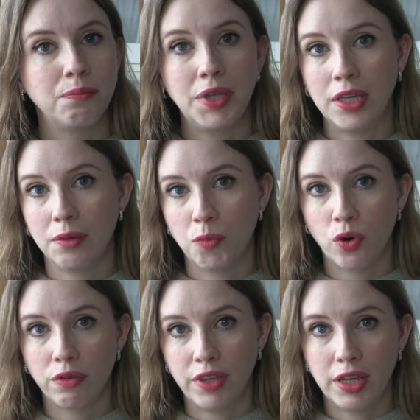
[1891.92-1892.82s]
being
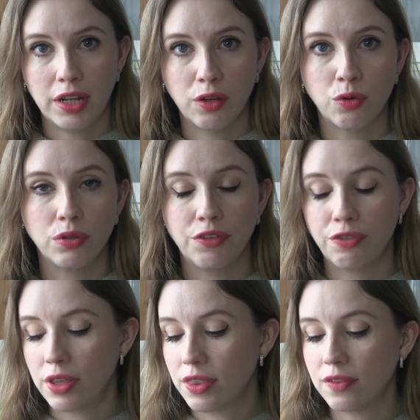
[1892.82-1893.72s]
more vegan and
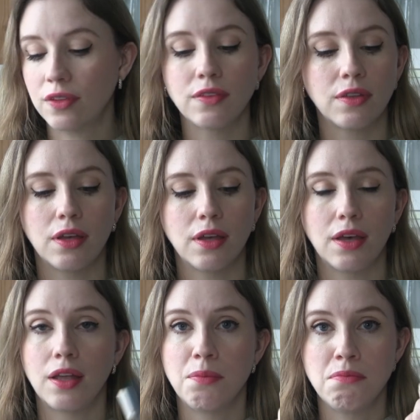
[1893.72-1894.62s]
cruelty-free, this is
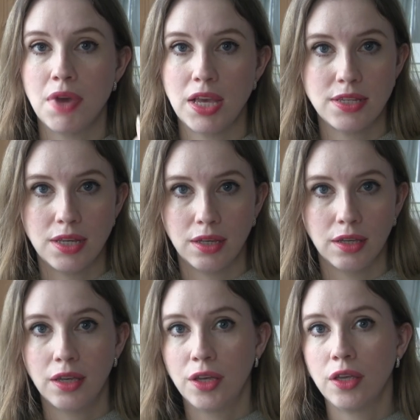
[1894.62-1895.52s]
an
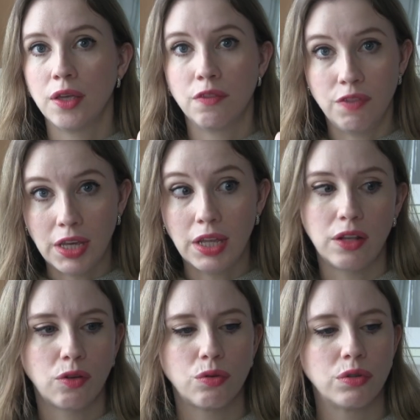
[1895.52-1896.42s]
amazing vegan
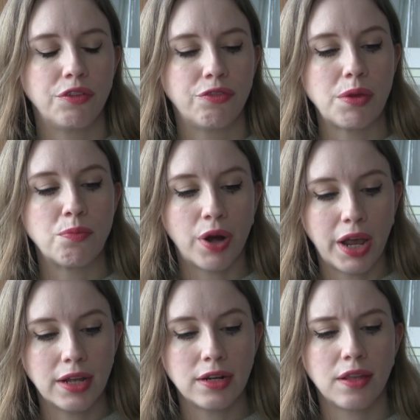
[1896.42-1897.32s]
and cruelty-free
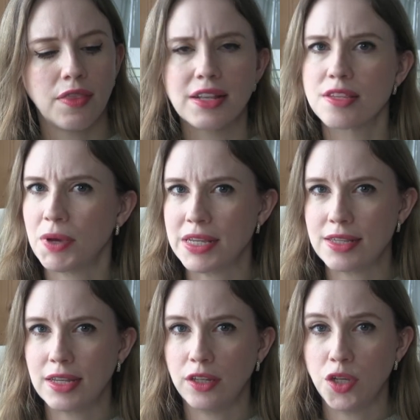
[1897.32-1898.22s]
brand that's
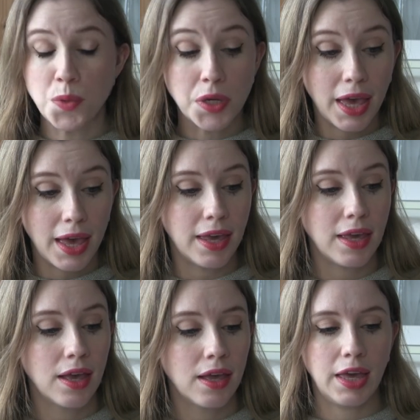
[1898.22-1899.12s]
based in the
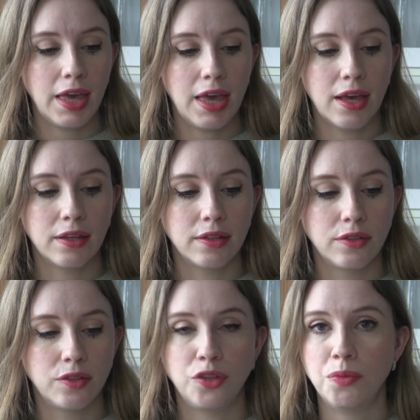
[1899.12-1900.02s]
UK,
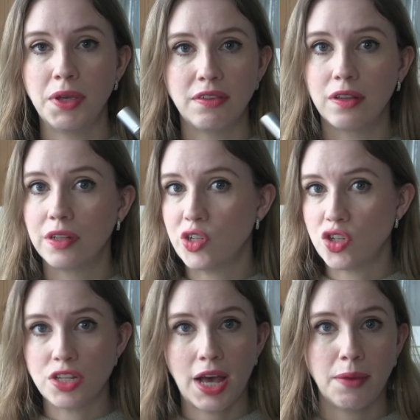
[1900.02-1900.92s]
and you basically
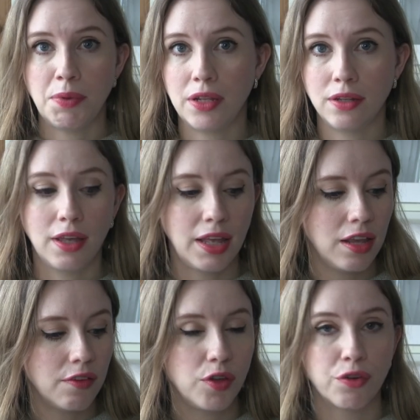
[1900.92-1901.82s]
just type in
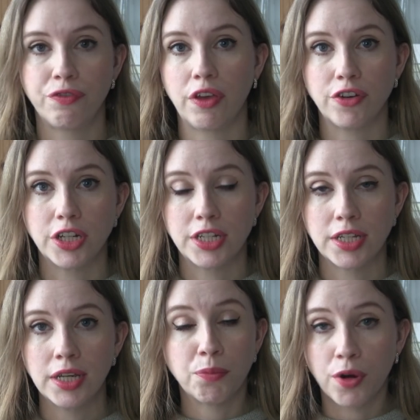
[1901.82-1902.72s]
any of your
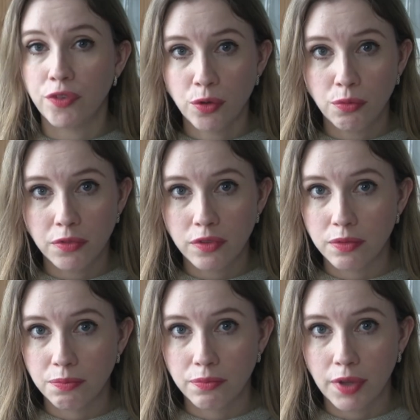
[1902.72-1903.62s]
favorite
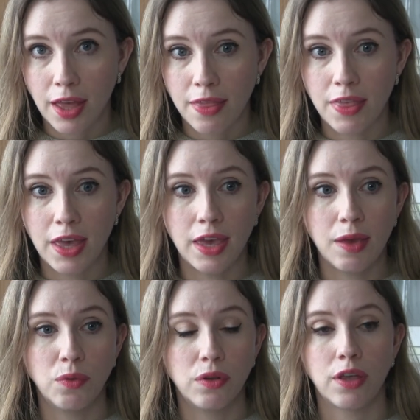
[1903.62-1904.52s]
perfumes and
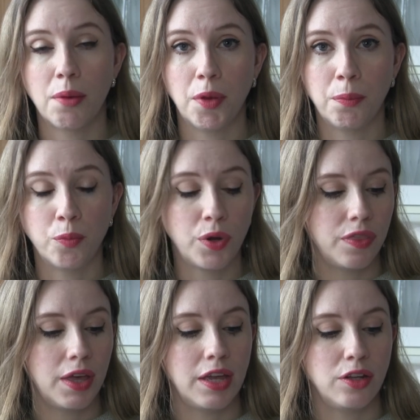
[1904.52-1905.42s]
they will come up with
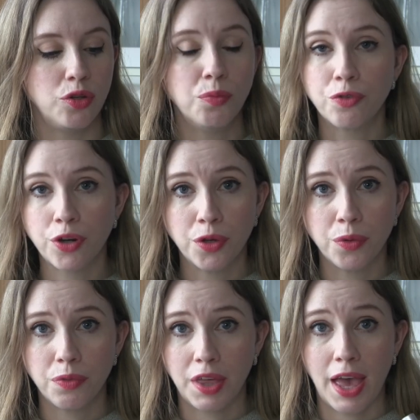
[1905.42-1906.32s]
a dupe for
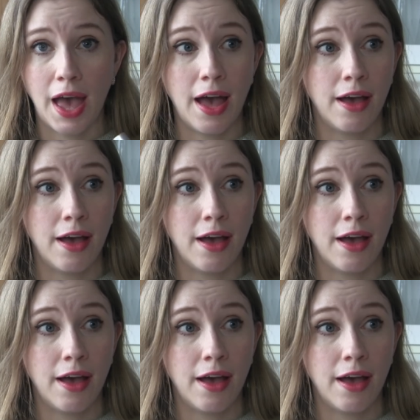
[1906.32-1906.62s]
you. They